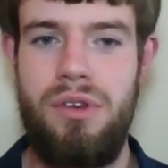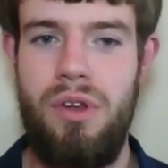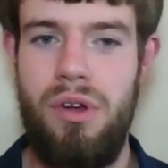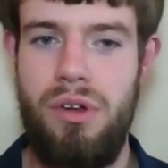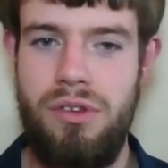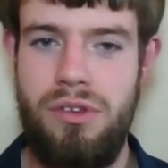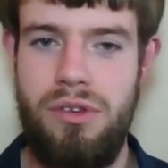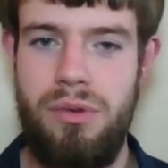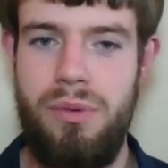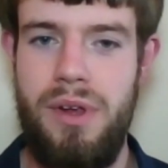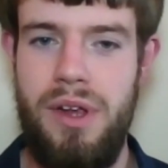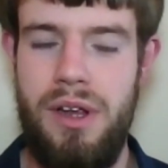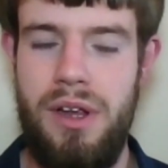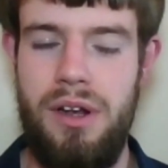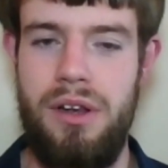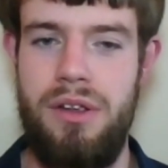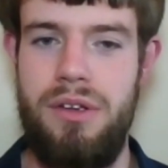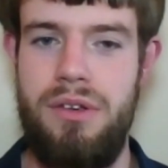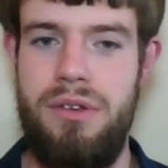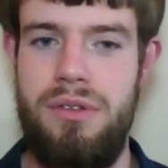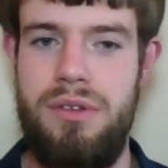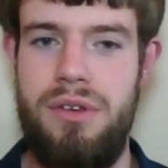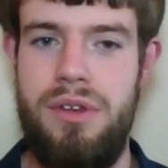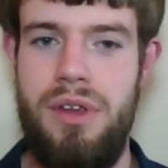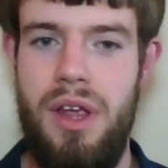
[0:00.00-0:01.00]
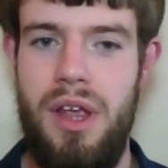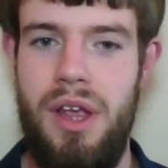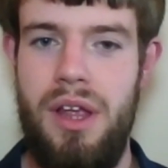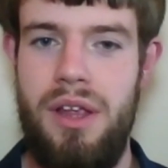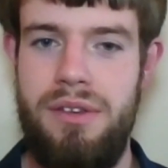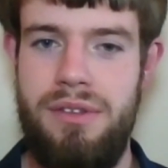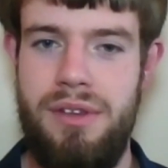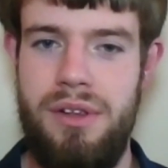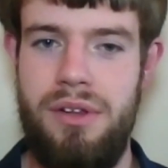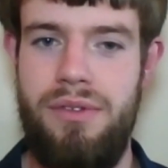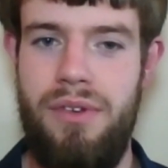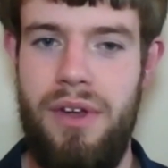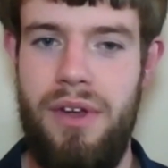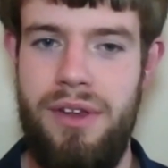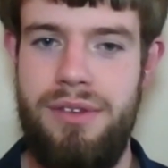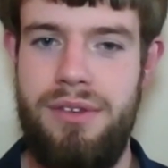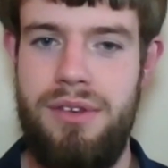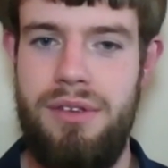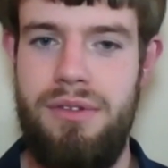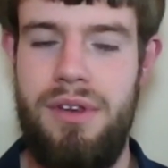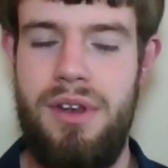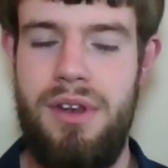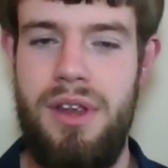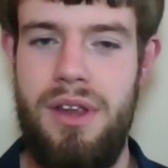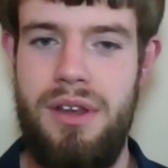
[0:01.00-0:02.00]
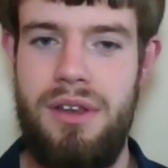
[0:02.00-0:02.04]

not to include Sylvester in